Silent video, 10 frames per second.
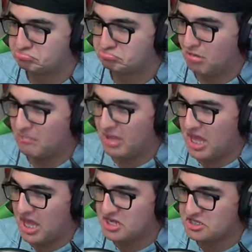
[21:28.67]
My
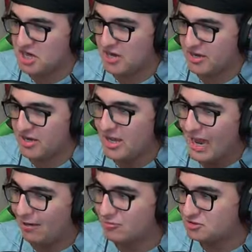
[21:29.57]
bad. Sorry.
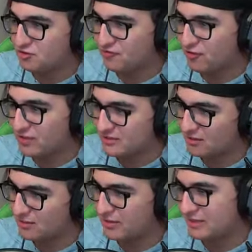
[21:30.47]
I was too focused on
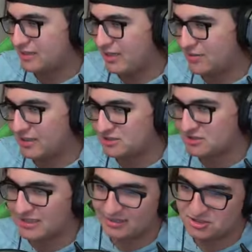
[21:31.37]
looking at the animations
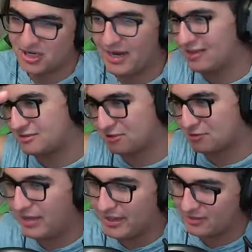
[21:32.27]
like try like to the
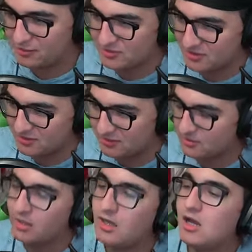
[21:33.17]
right and Korsica to...
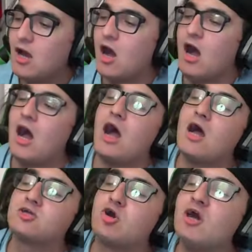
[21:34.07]

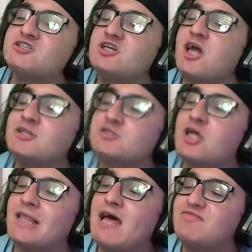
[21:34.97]
go to the
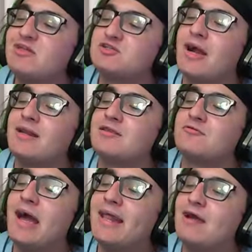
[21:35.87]
left and try to the
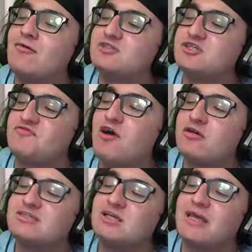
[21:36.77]
right. I was just
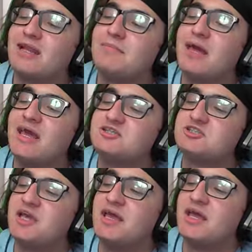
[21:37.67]
focused on the
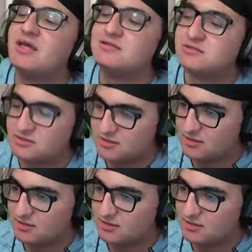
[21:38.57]
animations.